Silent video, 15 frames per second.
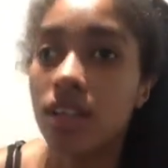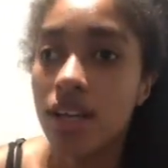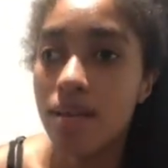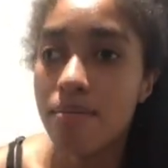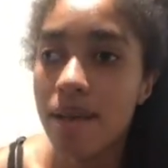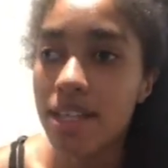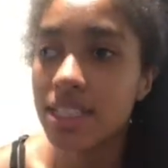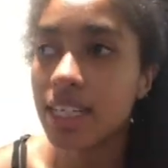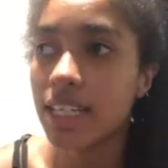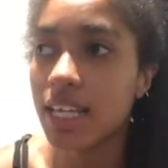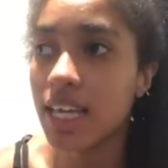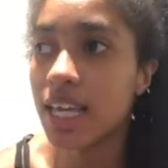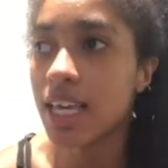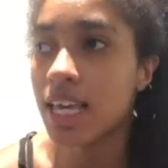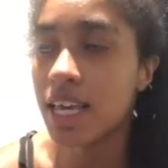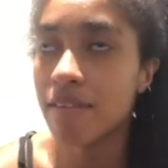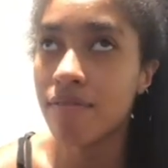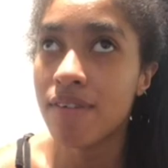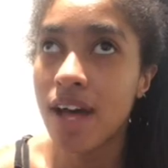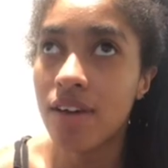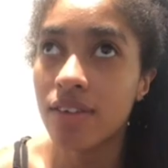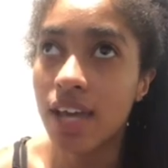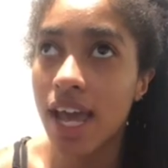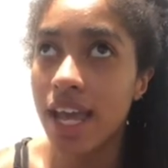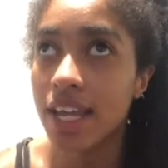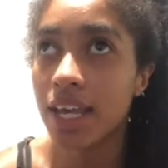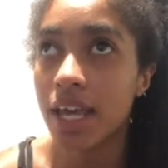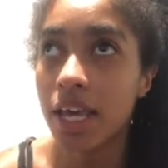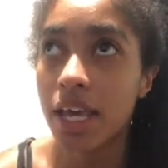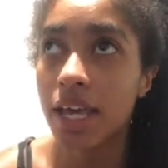basically, he found
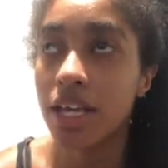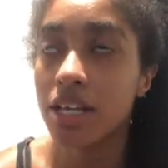Katie.